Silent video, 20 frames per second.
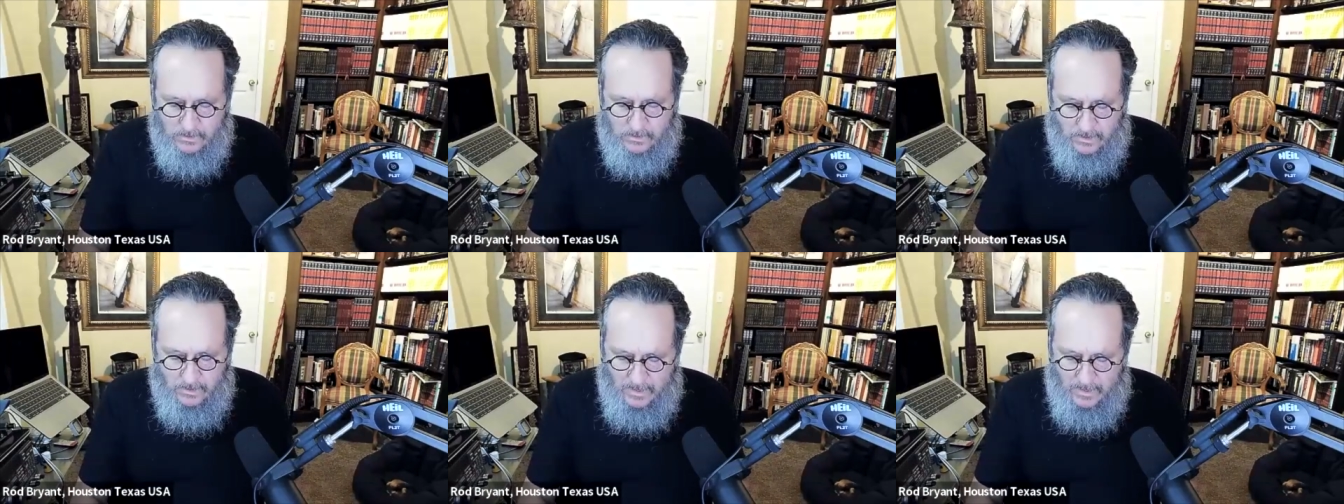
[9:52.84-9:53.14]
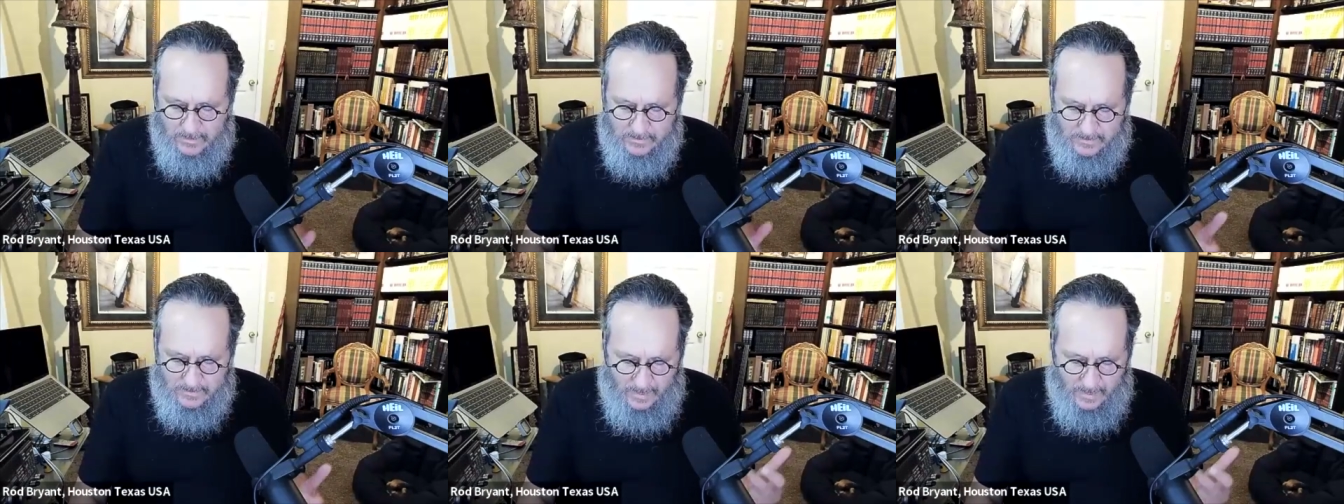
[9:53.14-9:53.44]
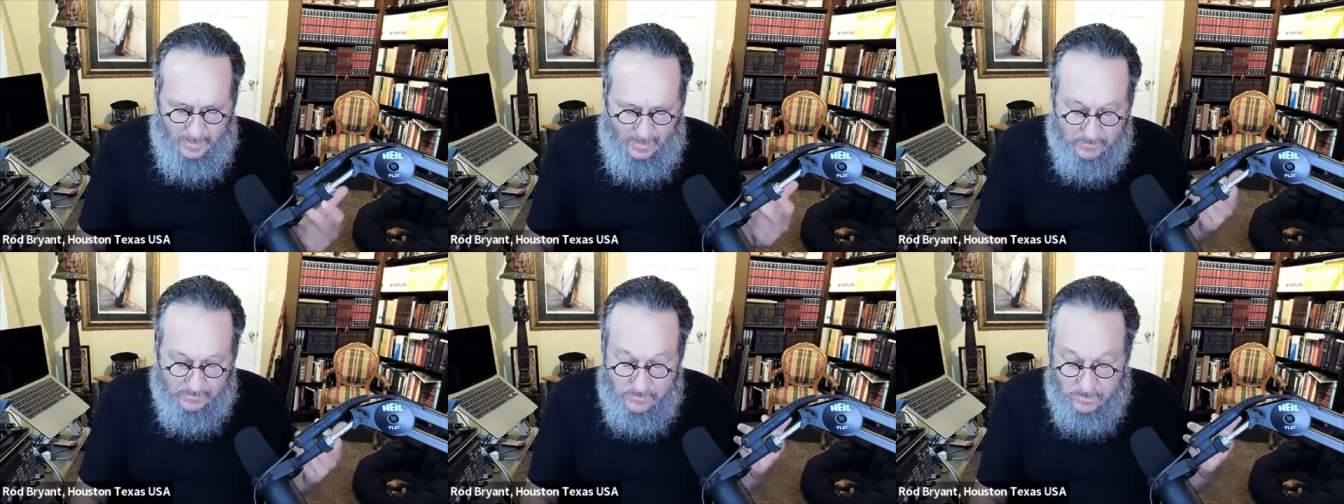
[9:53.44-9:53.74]
and
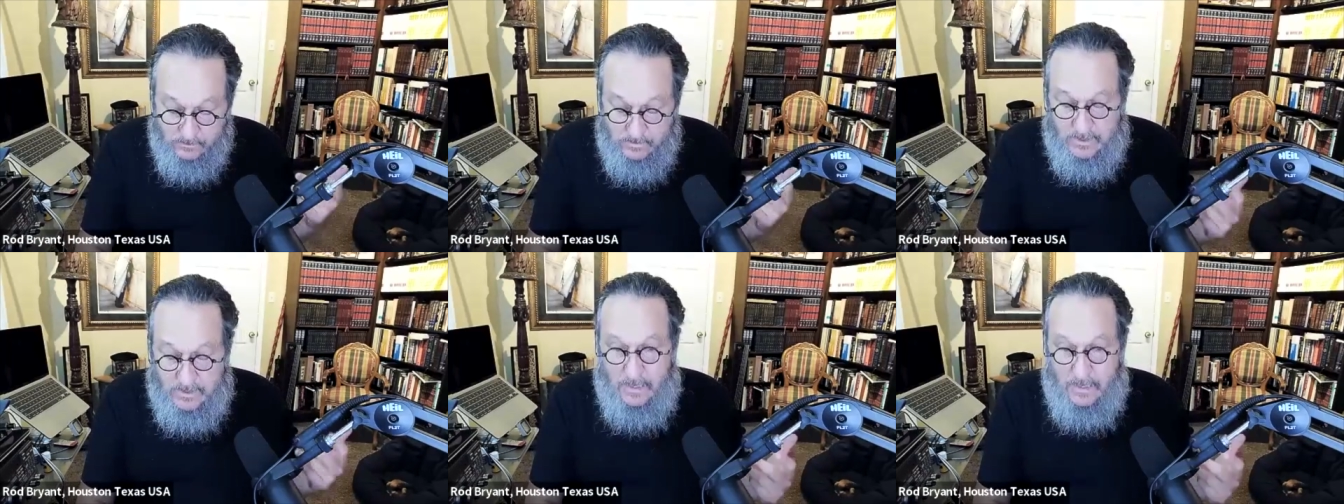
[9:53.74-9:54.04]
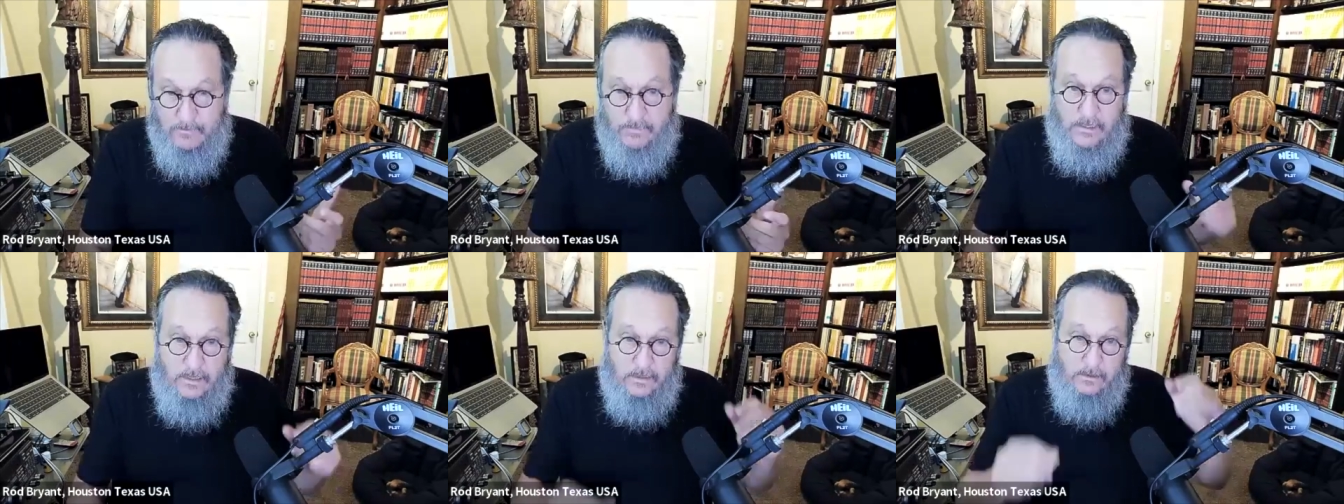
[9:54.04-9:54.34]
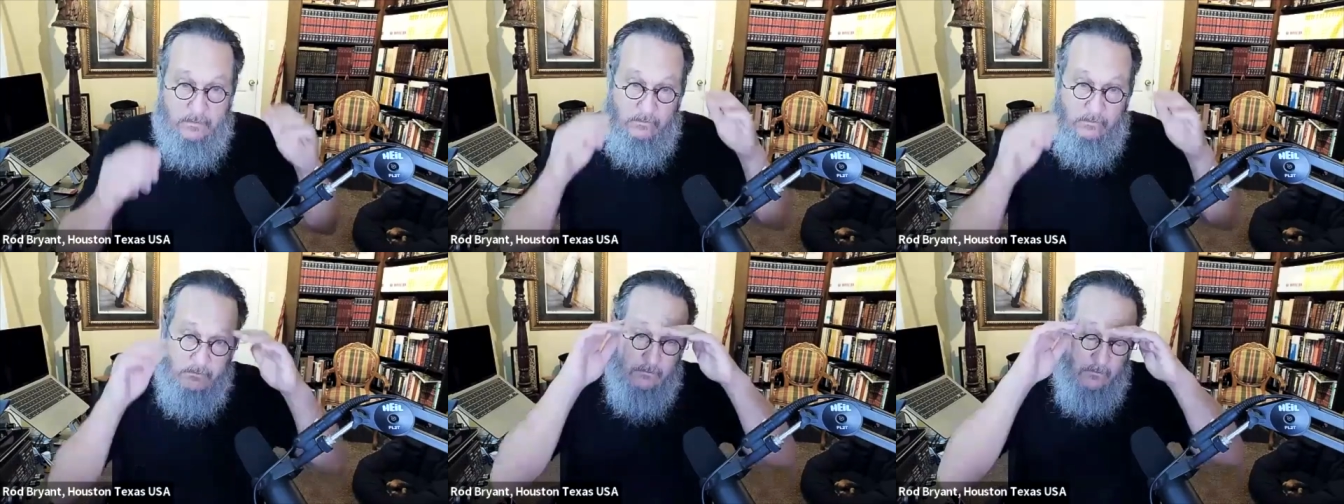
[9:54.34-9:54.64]
I, I sometimes
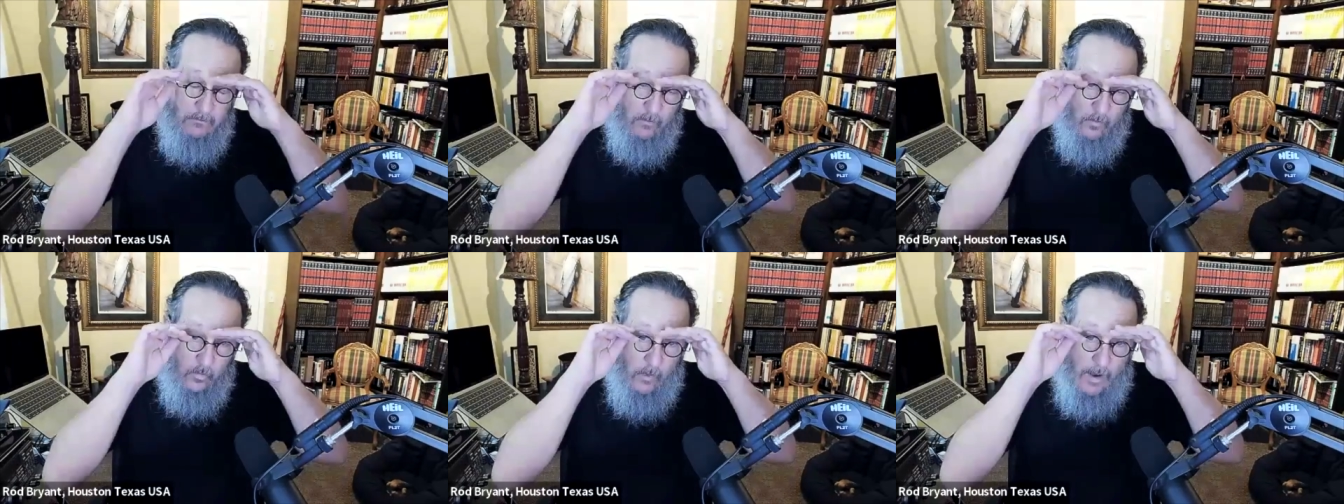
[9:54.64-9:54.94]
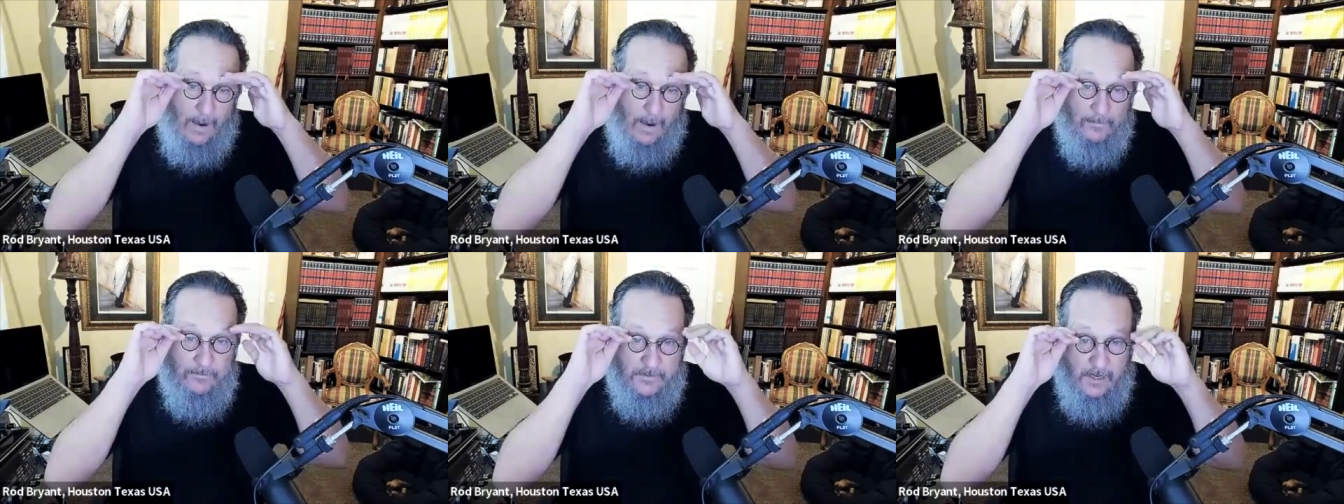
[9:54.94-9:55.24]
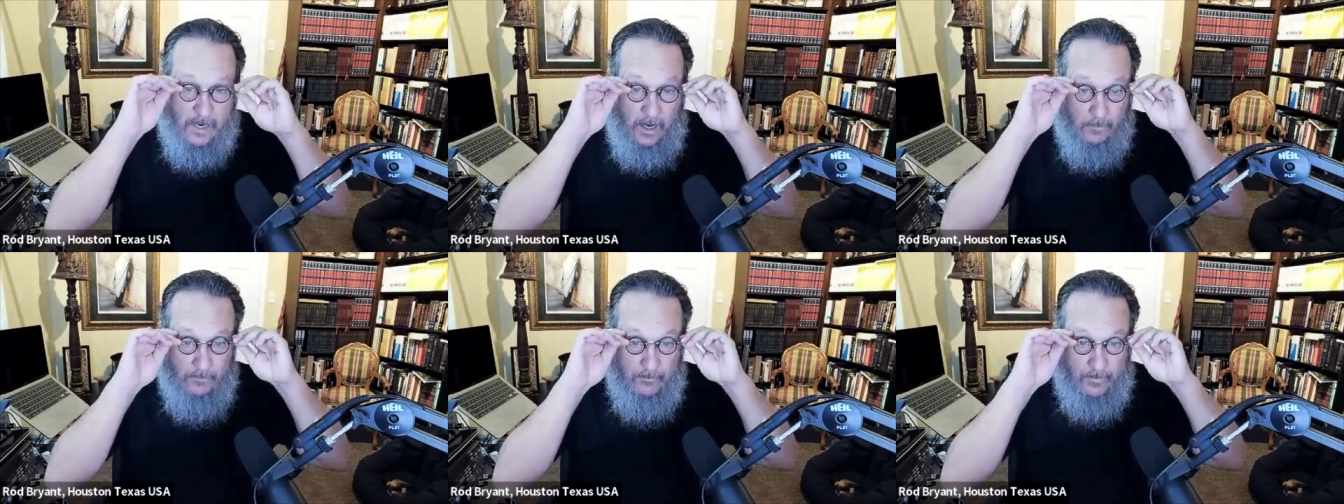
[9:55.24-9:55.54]
get wrapped
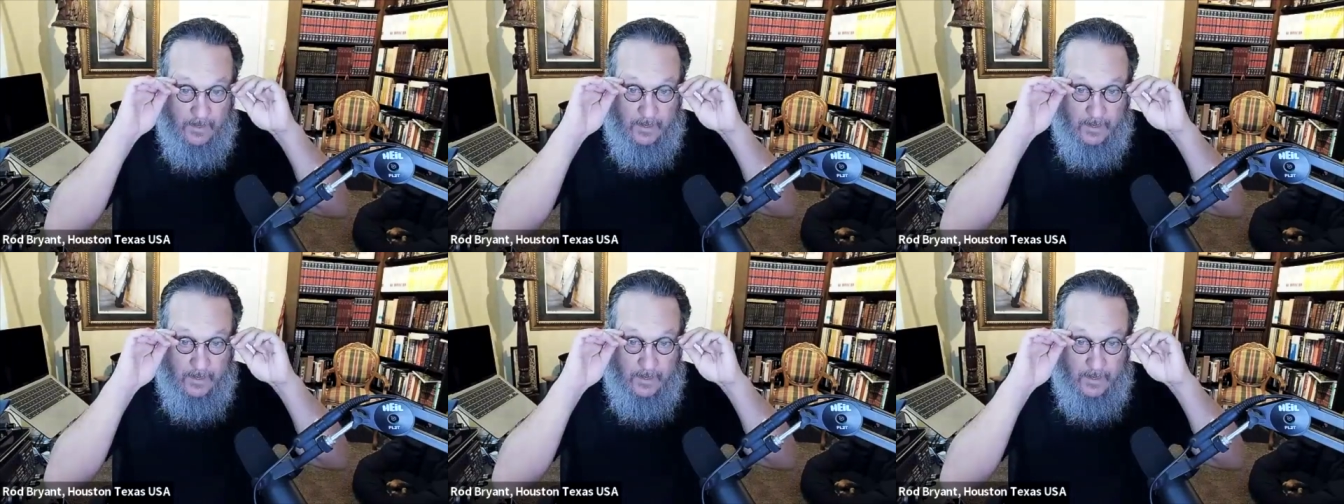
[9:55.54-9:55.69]
up.